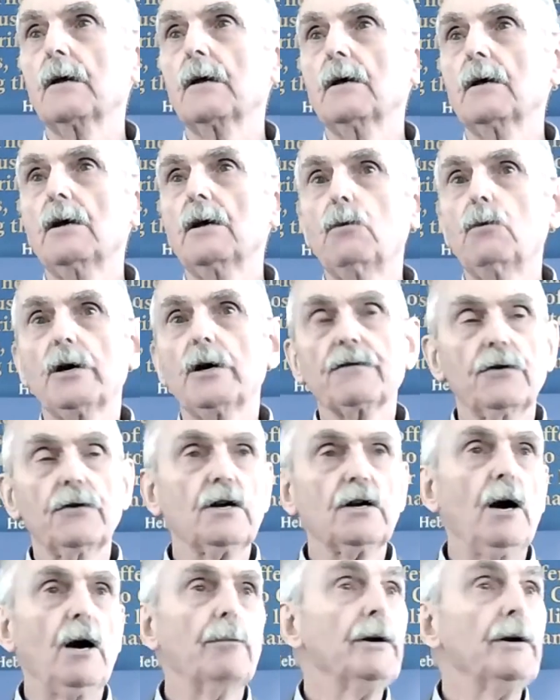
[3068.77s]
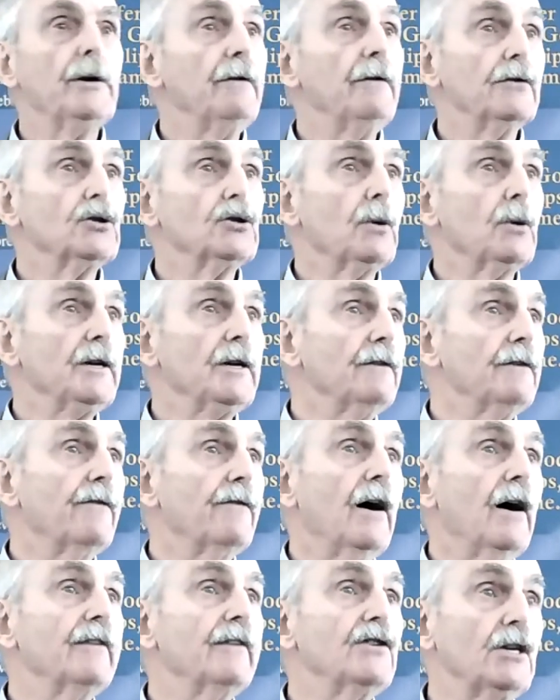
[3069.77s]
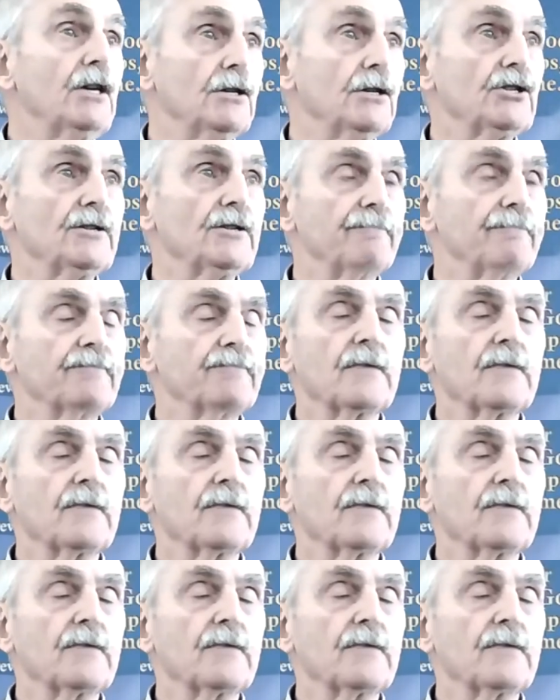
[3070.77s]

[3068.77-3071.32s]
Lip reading: He worked for a company for 25 years.